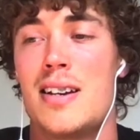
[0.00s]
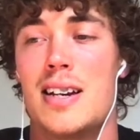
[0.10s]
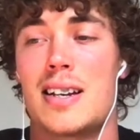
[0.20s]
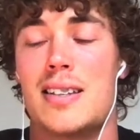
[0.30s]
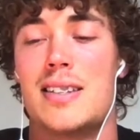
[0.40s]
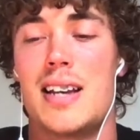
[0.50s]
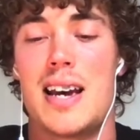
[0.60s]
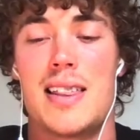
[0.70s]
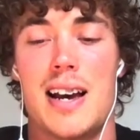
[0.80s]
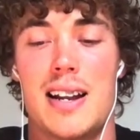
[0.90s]
I can say
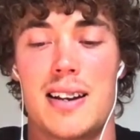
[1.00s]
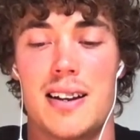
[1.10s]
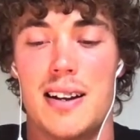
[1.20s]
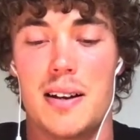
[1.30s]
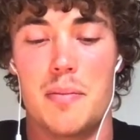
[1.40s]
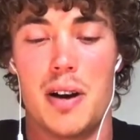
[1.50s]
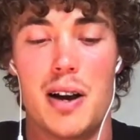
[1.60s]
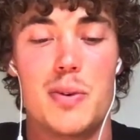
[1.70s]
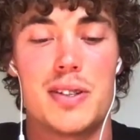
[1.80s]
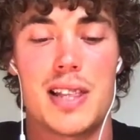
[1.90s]
that I
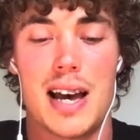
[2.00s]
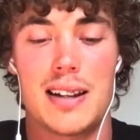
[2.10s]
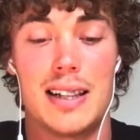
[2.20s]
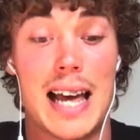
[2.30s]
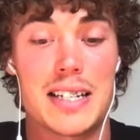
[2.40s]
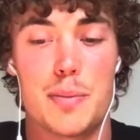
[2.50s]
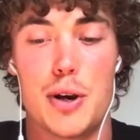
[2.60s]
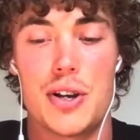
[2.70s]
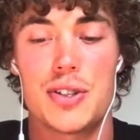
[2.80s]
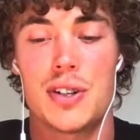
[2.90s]
was that latter person.